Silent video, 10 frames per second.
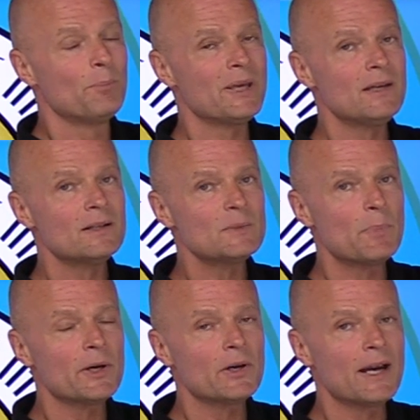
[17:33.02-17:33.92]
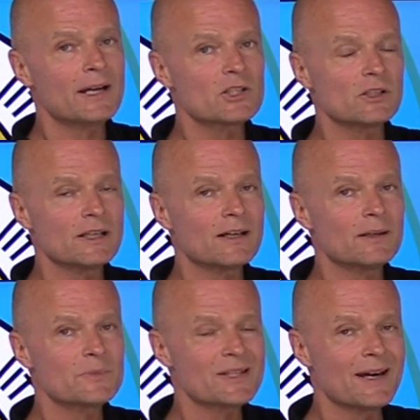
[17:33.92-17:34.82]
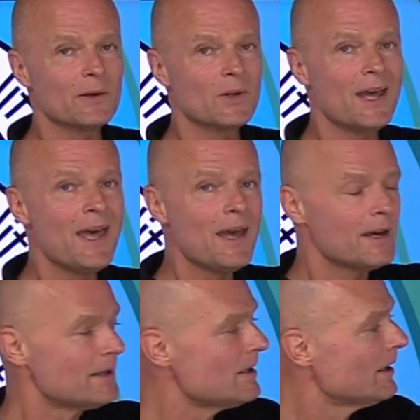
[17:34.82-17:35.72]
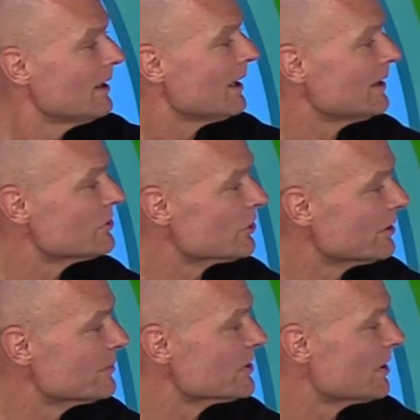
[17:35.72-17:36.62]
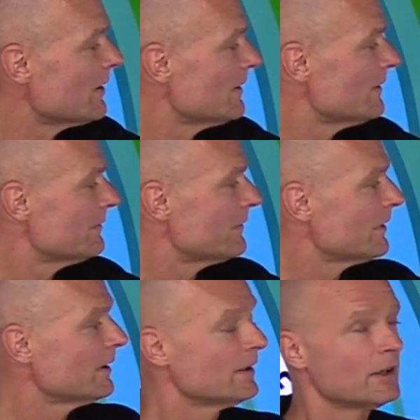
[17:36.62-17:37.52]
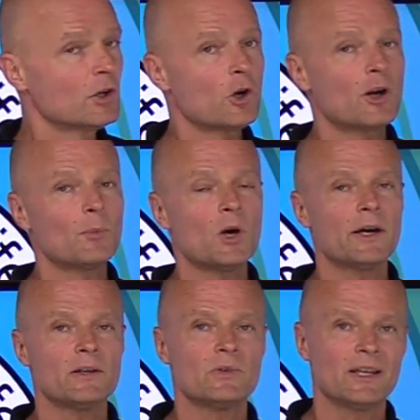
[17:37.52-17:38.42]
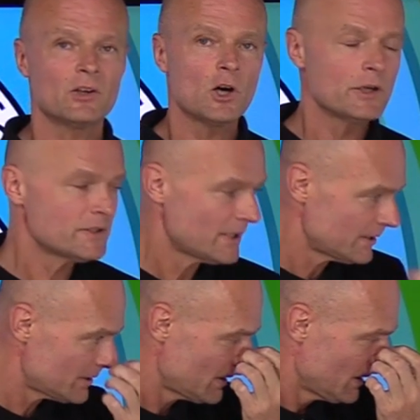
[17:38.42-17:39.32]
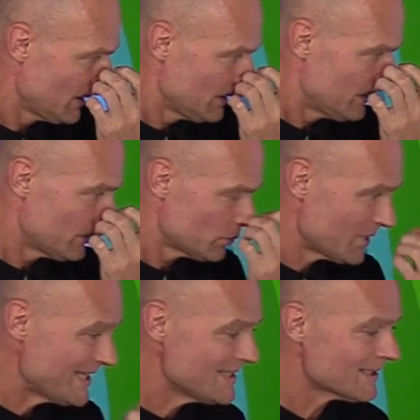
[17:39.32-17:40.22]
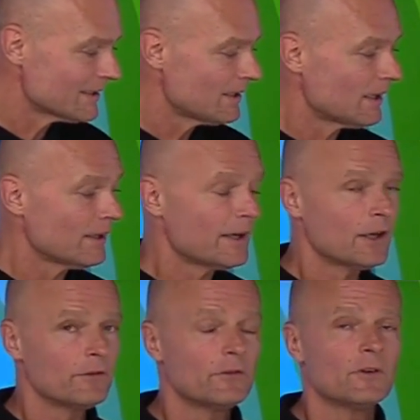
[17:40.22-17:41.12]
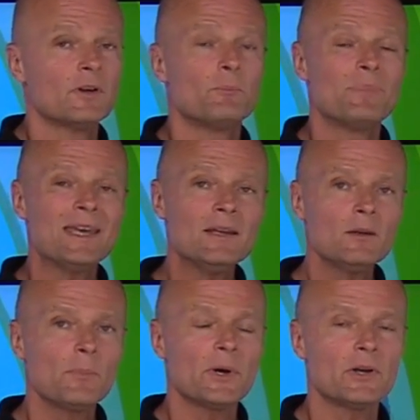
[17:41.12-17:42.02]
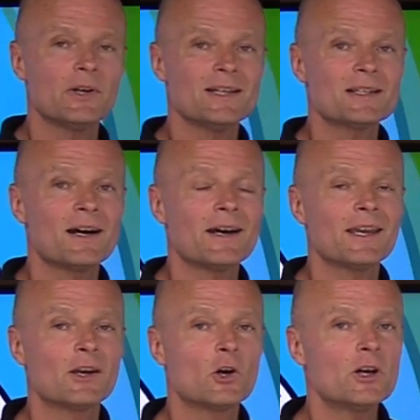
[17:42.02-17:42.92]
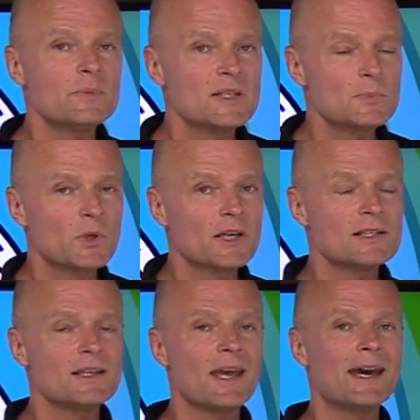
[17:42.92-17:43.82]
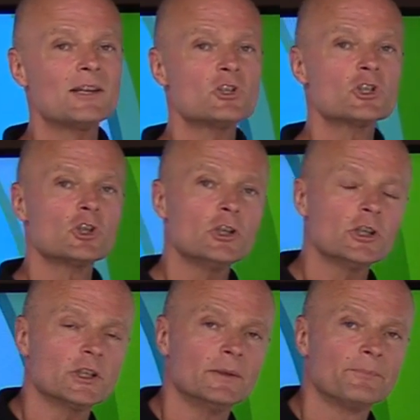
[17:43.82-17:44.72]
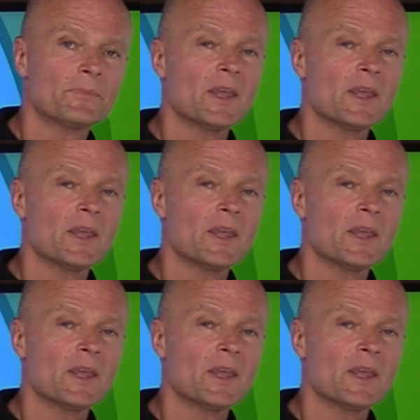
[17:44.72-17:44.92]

peanut butter actually comes out ahead in terms of carbohydrate content. The reason a lot of peanut butter is high in carbs is because they add sugar